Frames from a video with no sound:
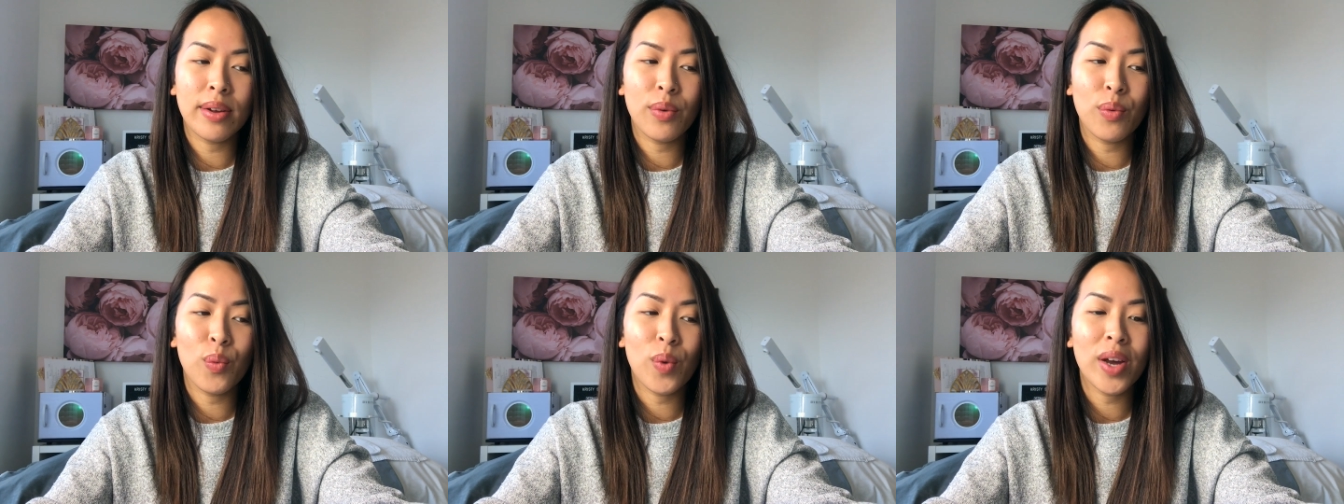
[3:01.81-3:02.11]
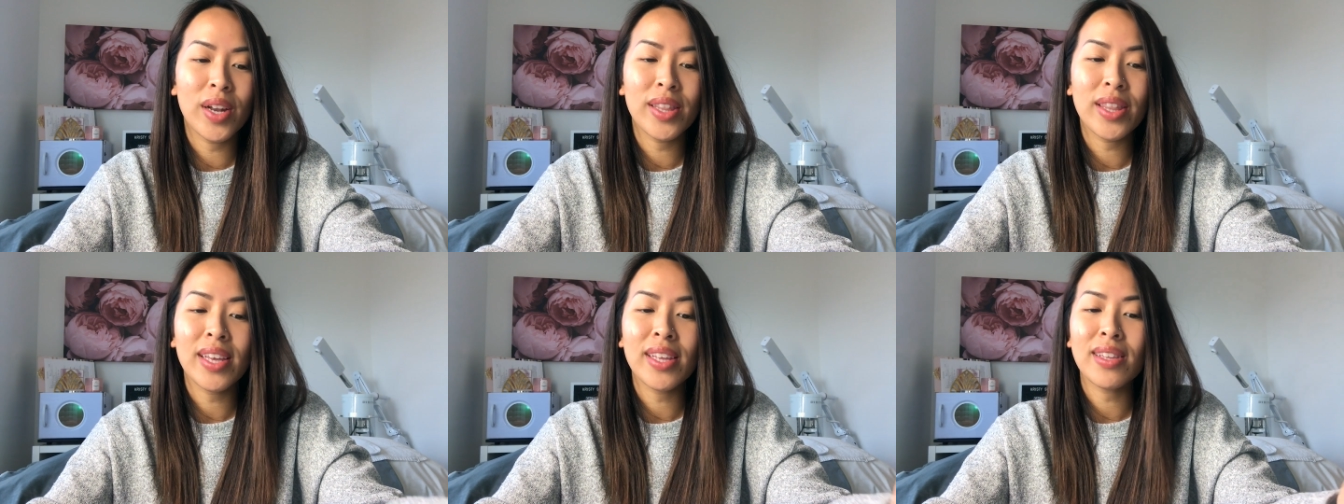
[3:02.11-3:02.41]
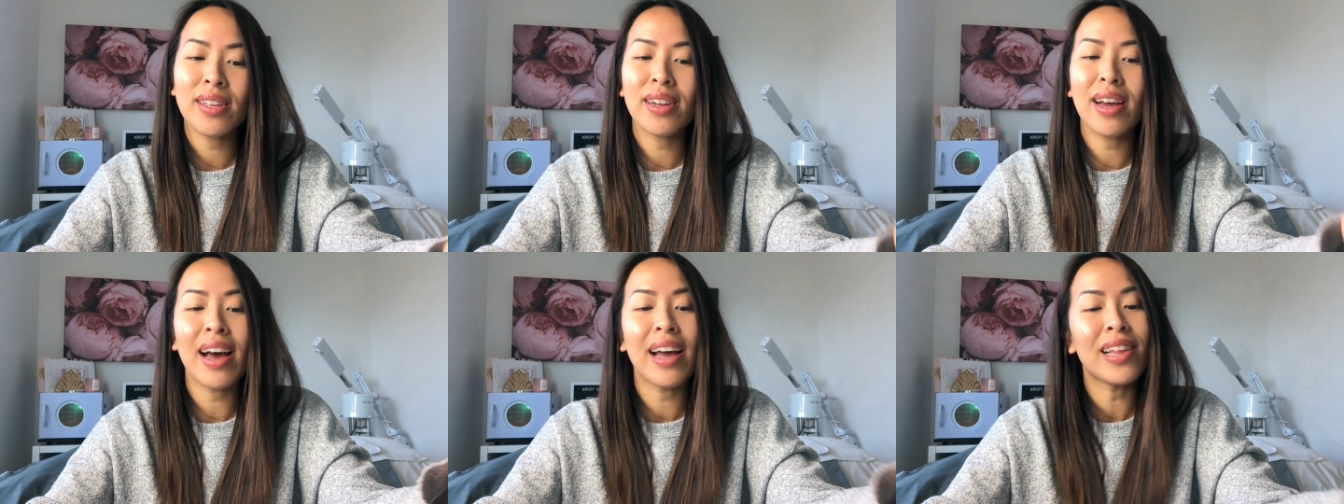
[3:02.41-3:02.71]
one thing
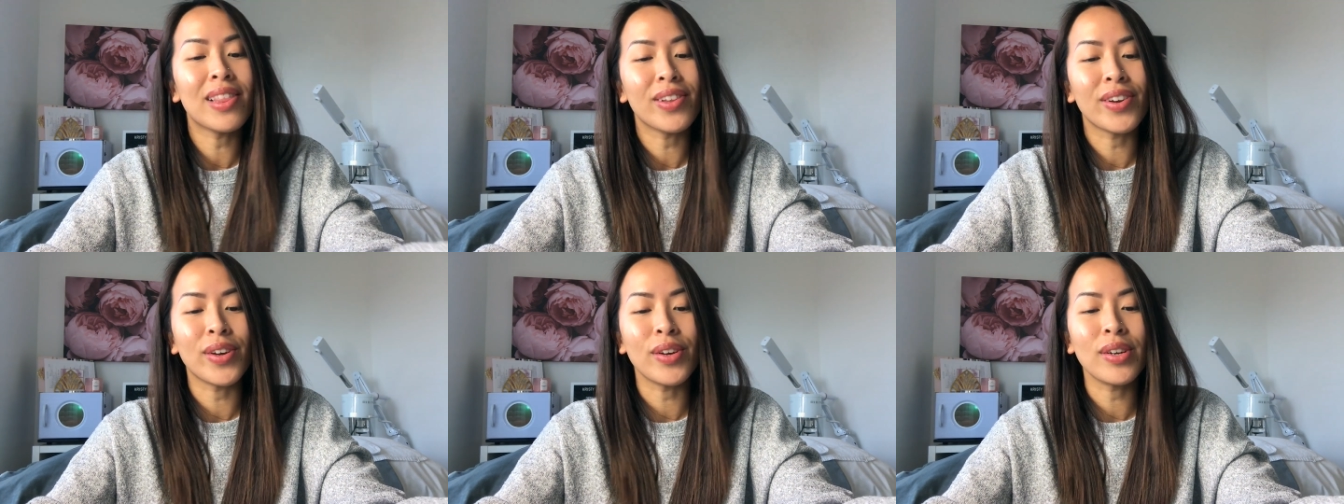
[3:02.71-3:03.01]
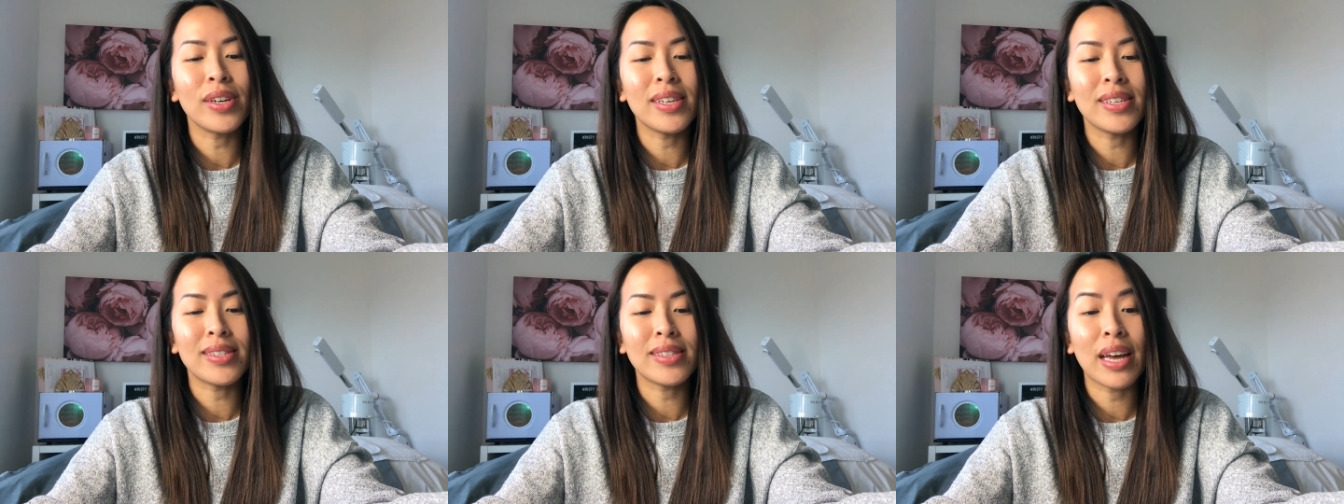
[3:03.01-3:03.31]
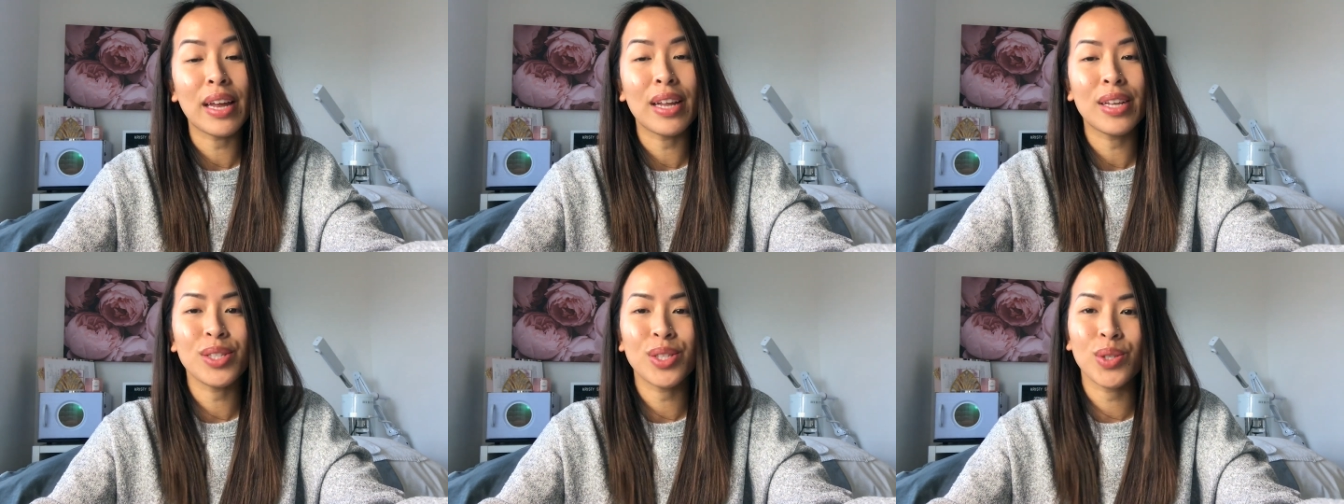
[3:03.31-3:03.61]
that I learned is
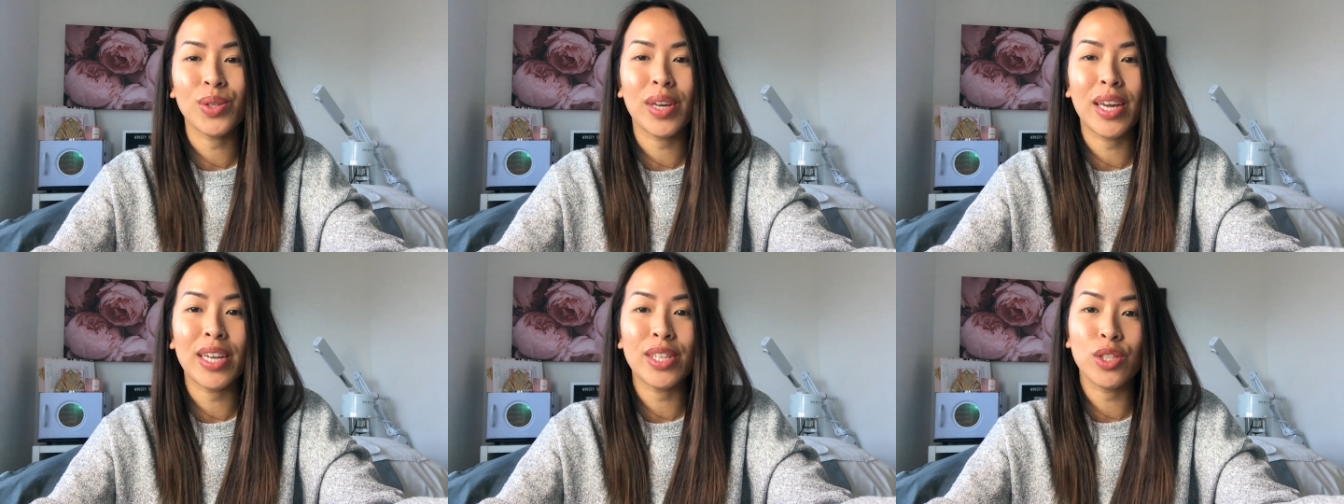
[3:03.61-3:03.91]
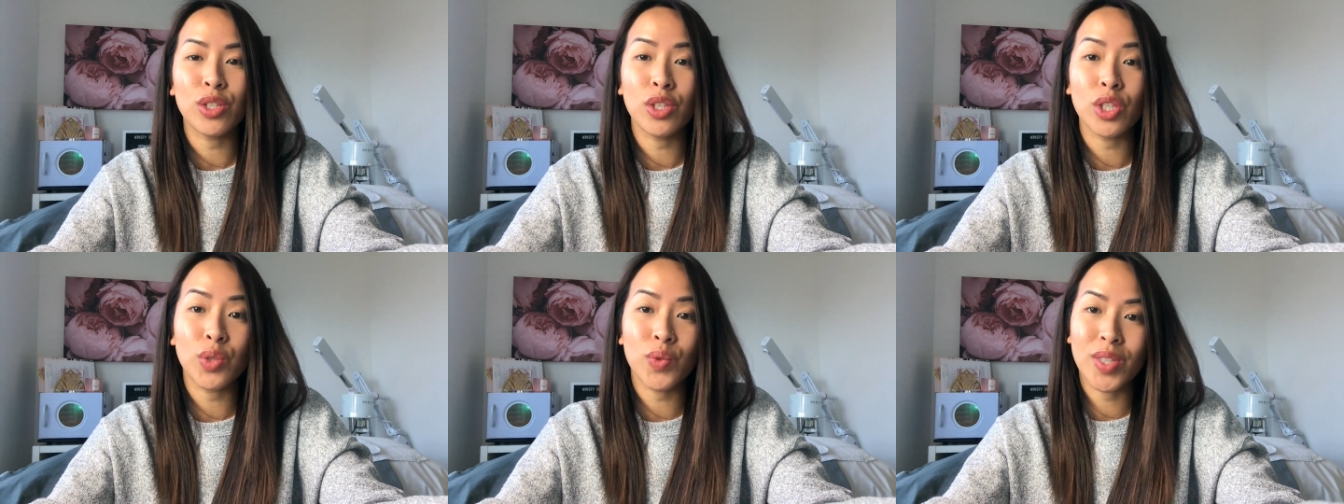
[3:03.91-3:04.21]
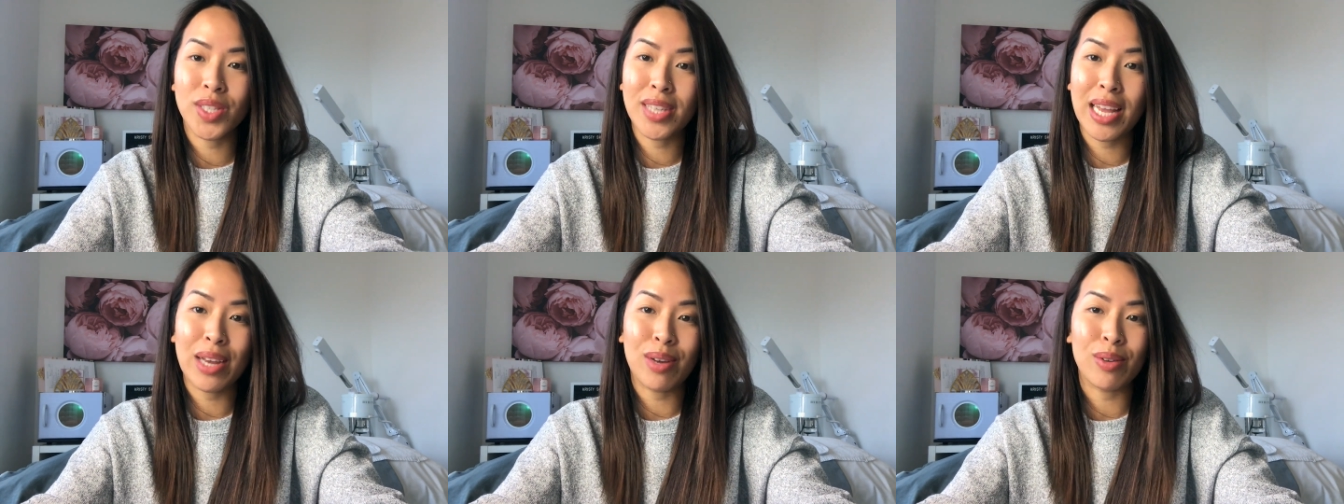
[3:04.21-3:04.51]
that it's okay to use
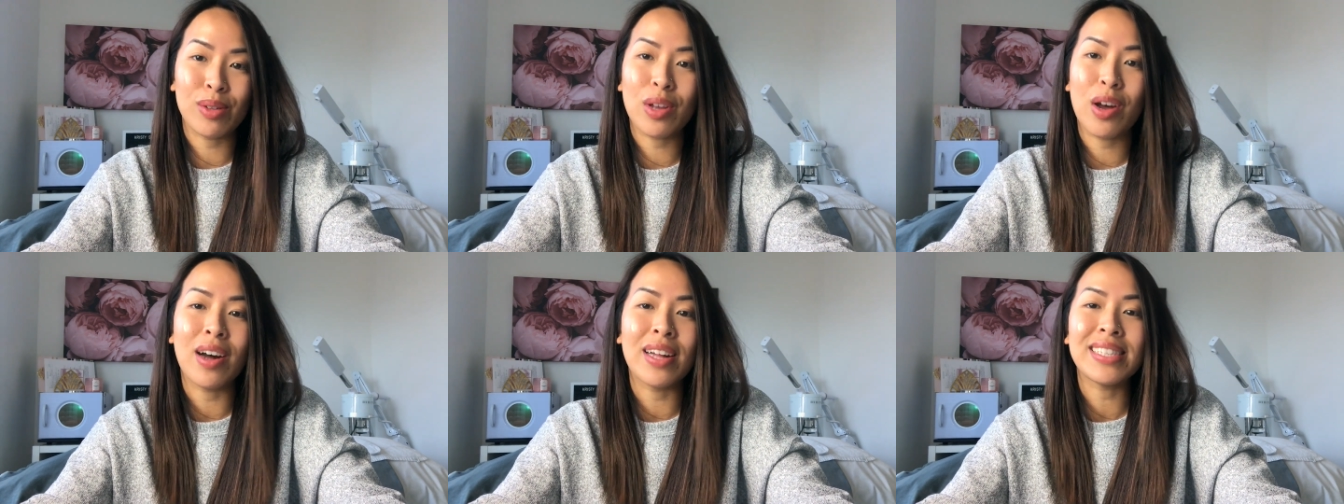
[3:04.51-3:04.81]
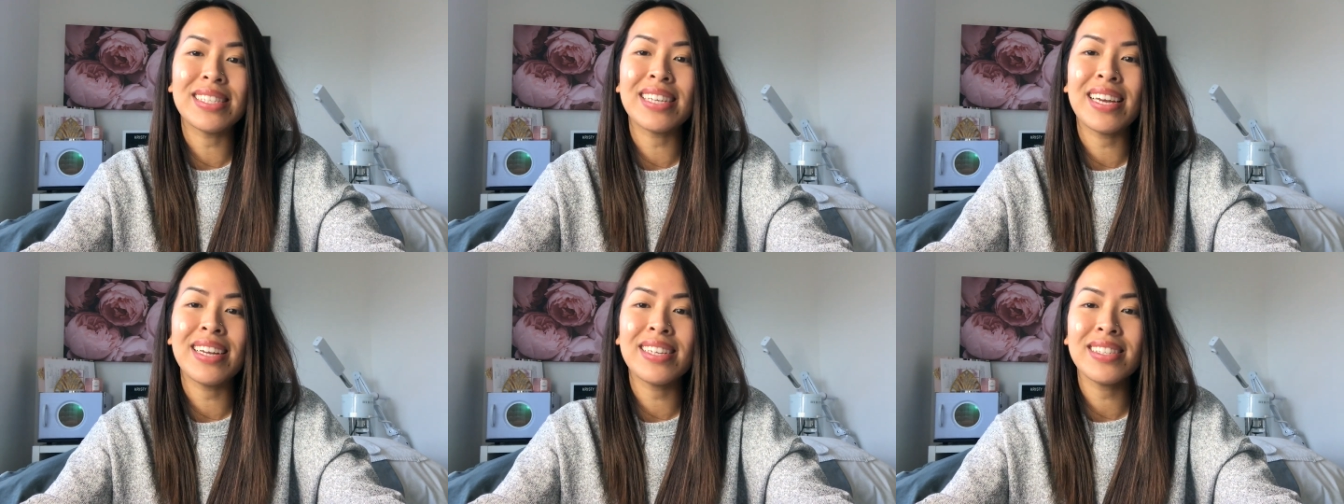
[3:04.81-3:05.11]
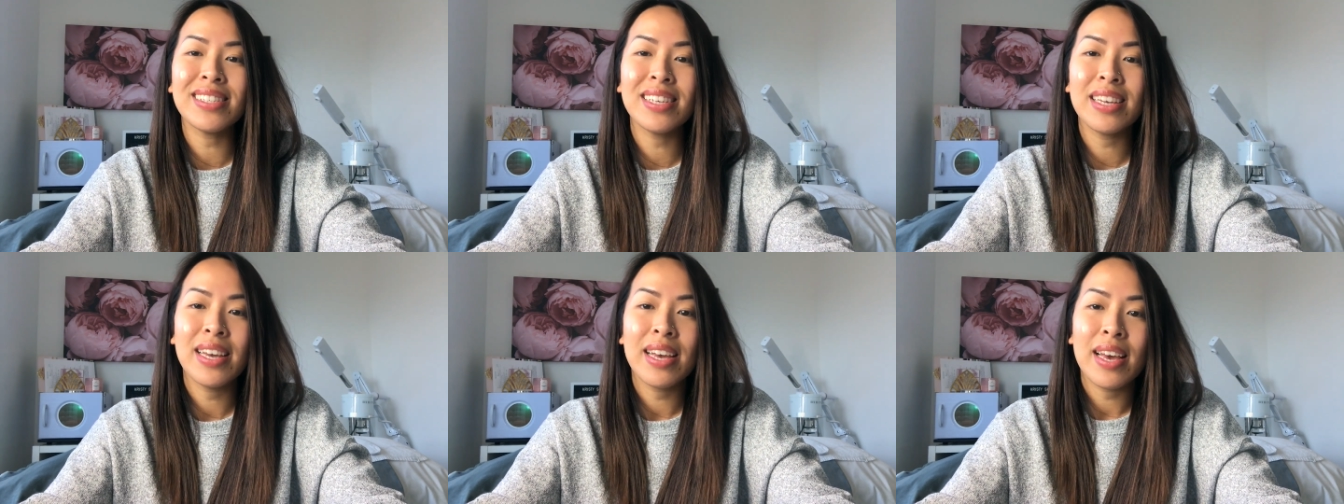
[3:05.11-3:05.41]
recycled
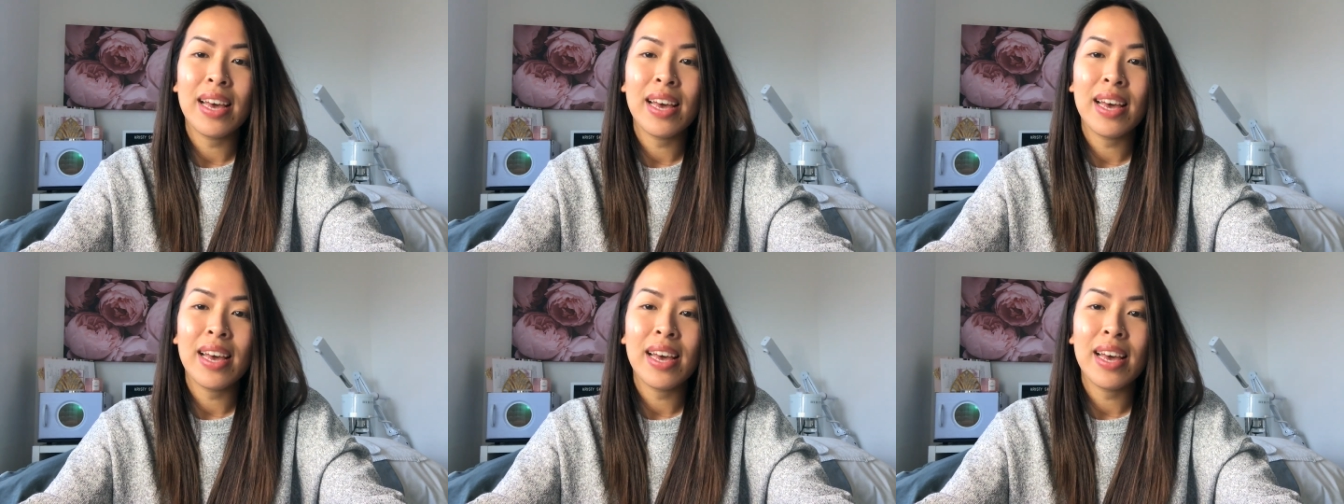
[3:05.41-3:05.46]
content